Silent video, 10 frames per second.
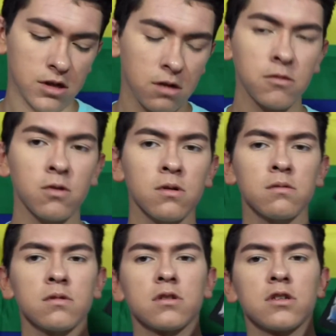I'm
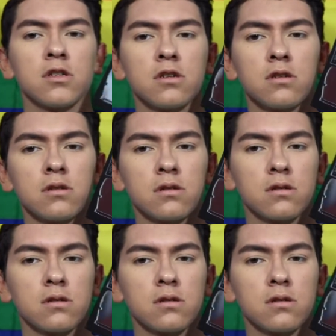going with this shade.